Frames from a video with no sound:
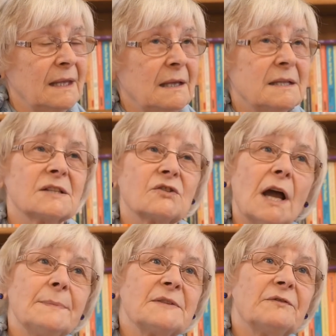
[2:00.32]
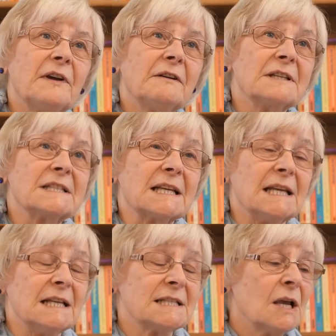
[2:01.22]
The scribes and
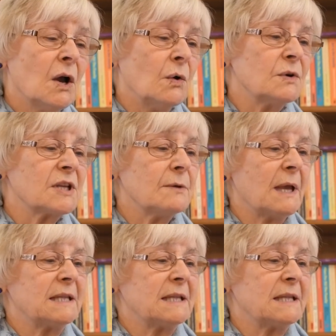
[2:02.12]
Pharisees also made